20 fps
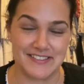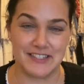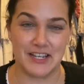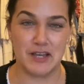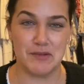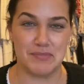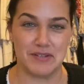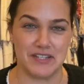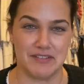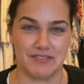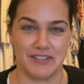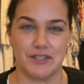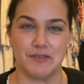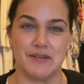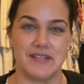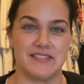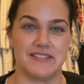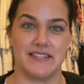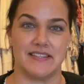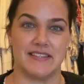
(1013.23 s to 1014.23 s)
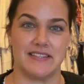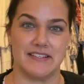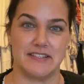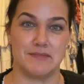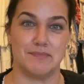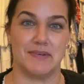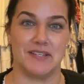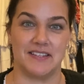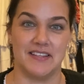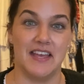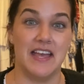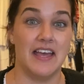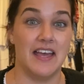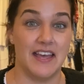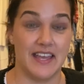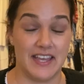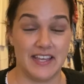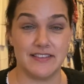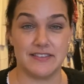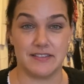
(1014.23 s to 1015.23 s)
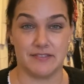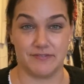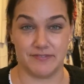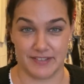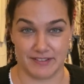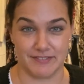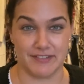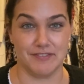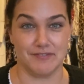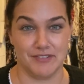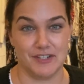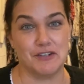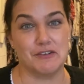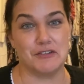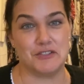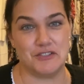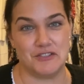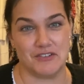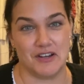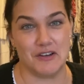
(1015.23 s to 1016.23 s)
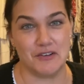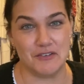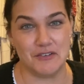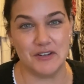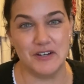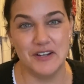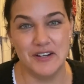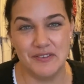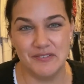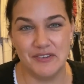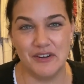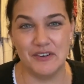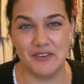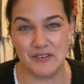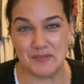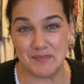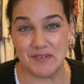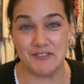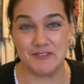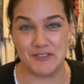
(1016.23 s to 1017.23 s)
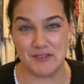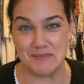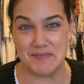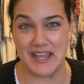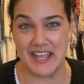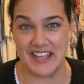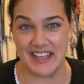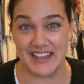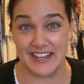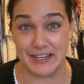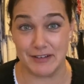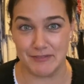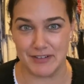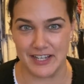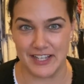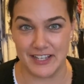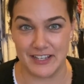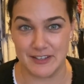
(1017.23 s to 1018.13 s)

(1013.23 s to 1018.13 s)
Nobody requested this, but it's a very real struggle for me anyway,